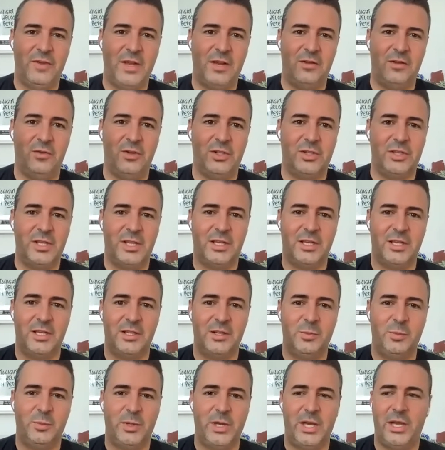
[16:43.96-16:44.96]
favorite thing on
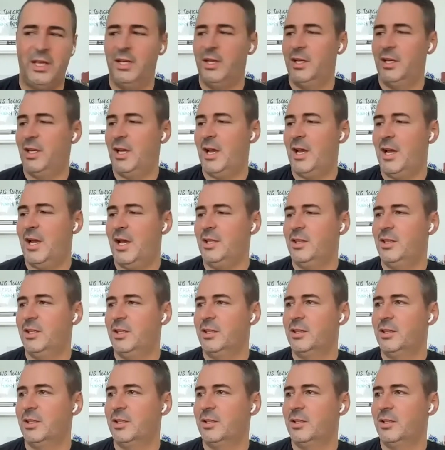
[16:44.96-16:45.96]
the planet. I
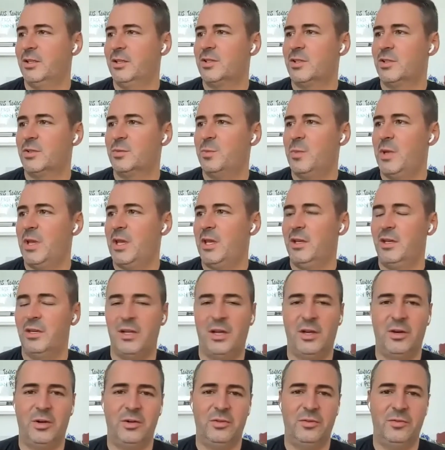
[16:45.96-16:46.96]
think that this is made
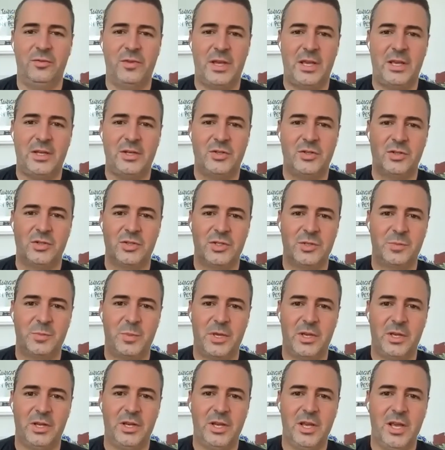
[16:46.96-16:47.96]
out of angel
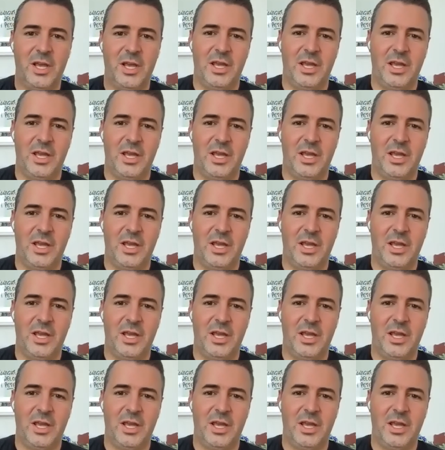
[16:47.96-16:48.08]
spit.